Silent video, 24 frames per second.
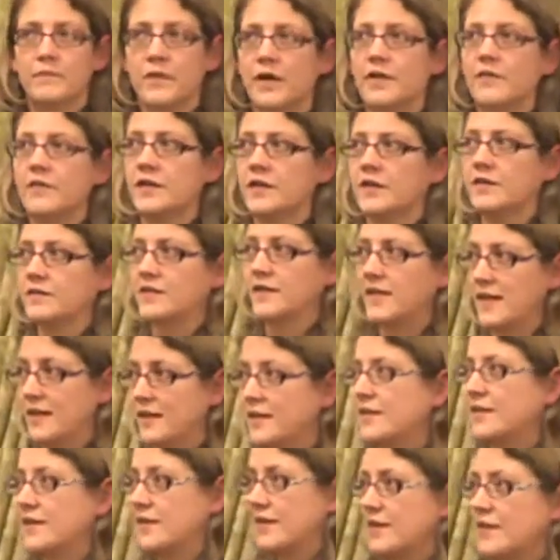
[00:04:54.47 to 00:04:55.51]
rather than
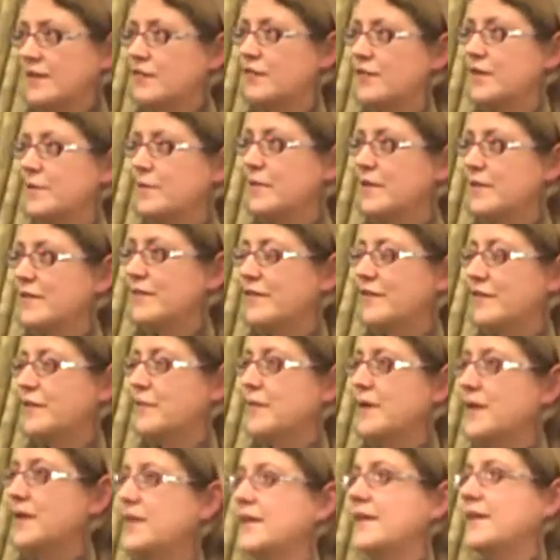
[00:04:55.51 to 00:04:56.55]
get the agreement for
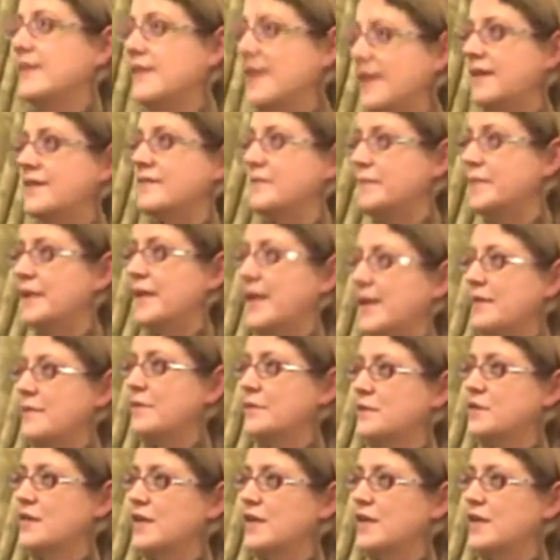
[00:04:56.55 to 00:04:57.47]
the money and then be able